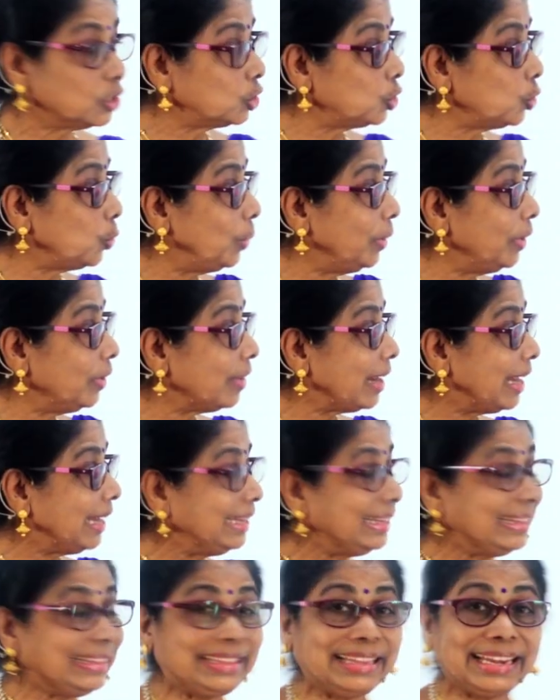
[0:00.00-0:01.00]
So we
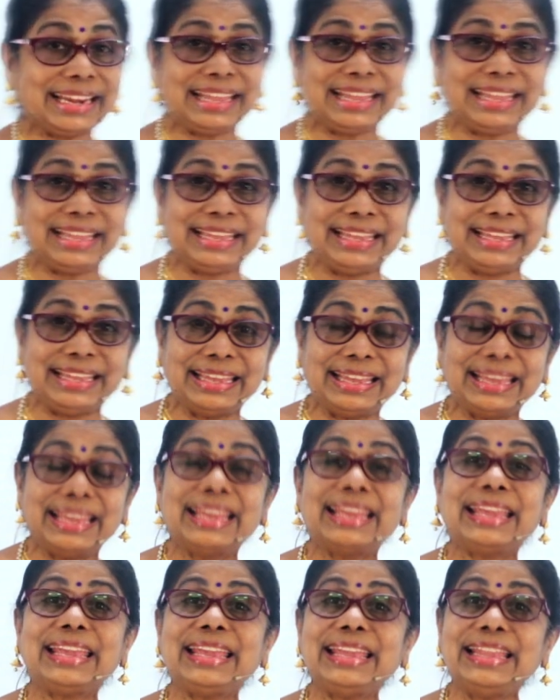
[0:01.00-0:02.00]
write 3
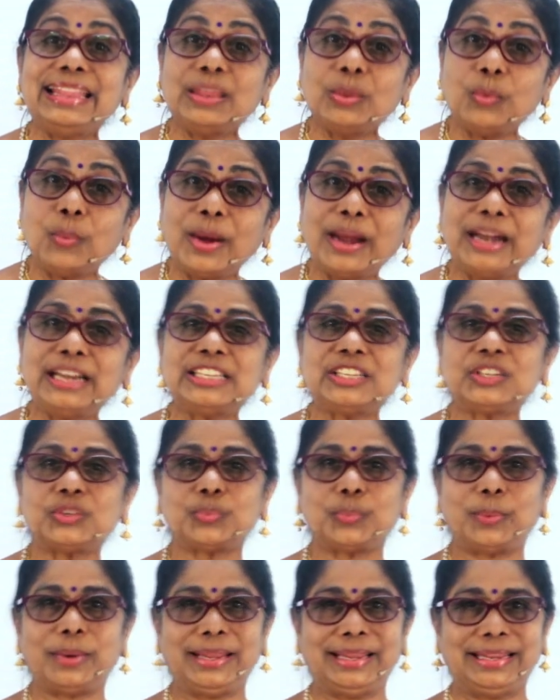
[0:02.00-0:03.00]
in the ones
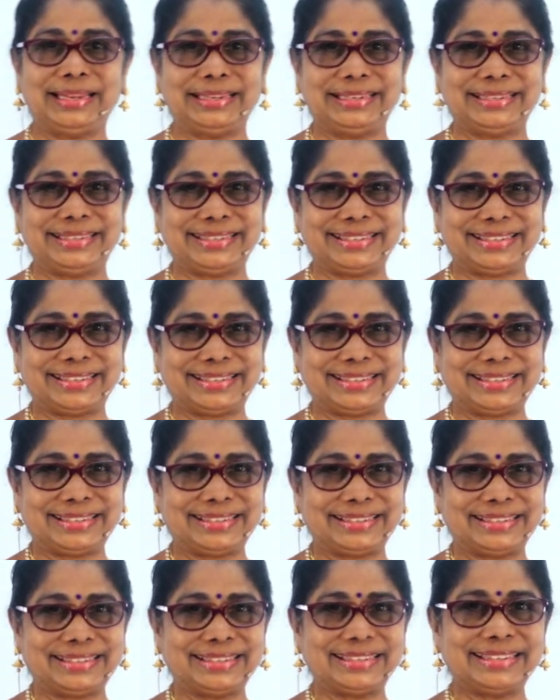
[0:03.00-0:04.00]
place.
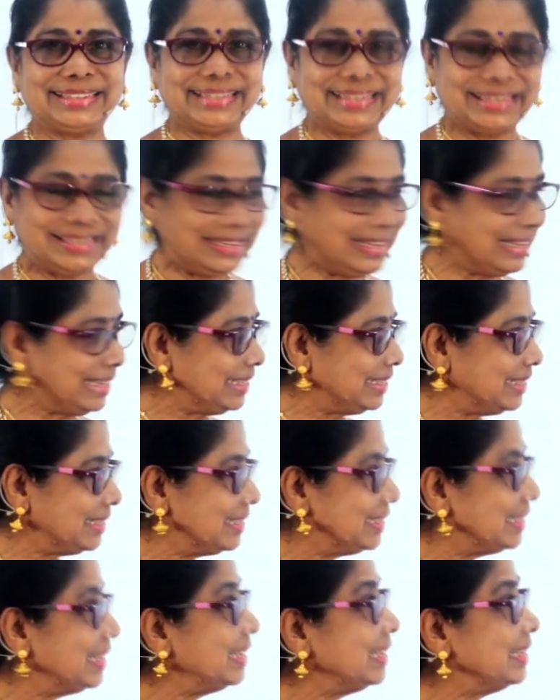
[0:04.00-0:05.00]
Yes.
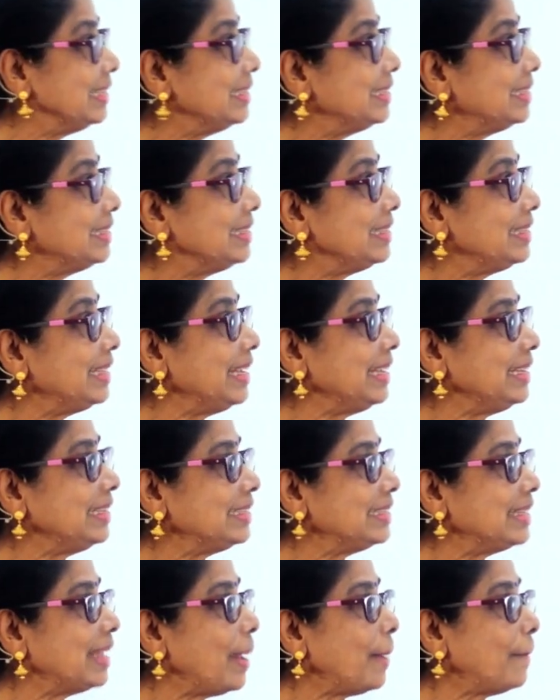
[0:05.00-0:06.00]
6
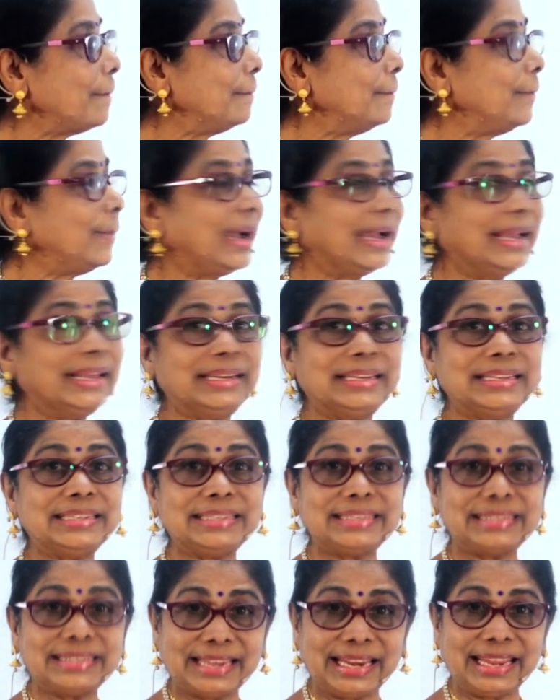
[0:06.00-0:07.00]
minus
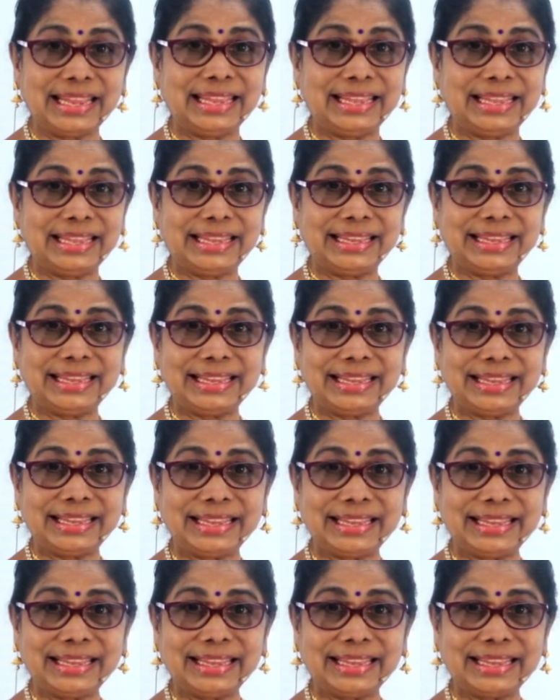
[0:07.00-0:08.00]
3
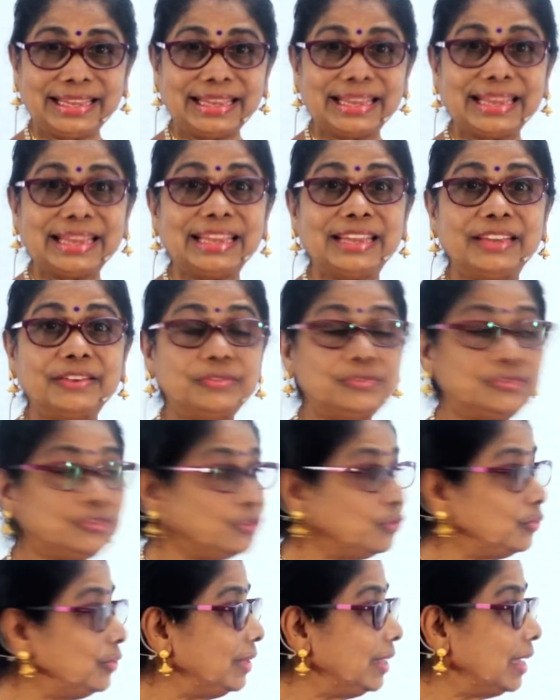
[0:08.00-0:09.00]
gives
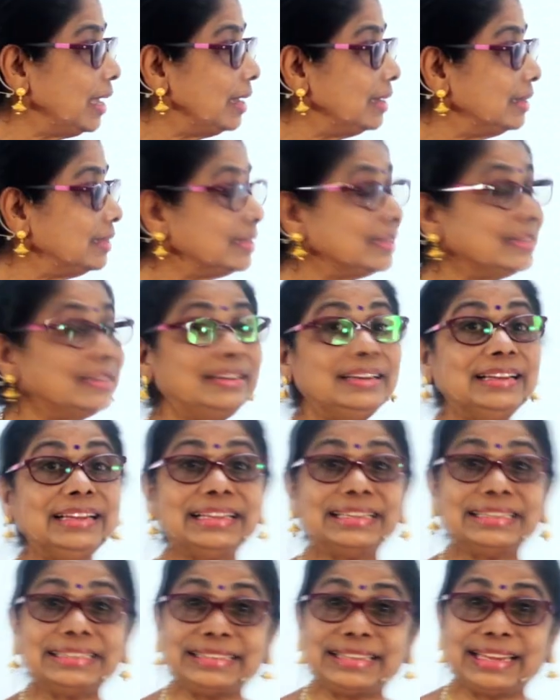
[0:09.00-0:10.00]
you the answer
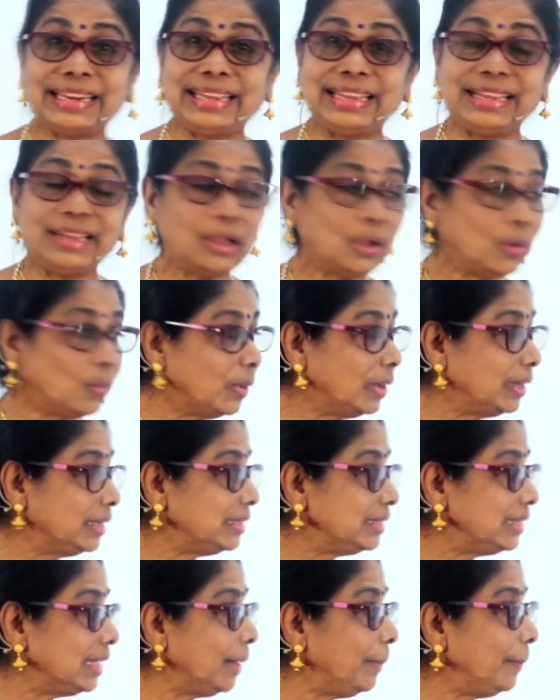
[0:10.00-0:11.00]
3. What
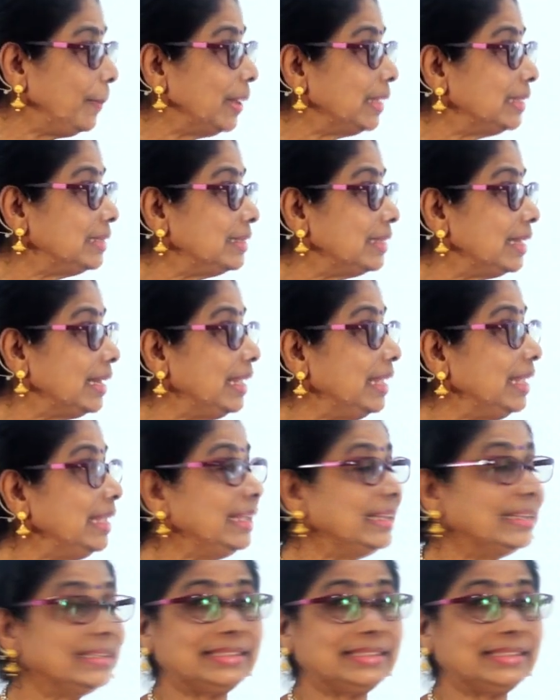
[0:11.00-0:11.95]
is 3 plus 3?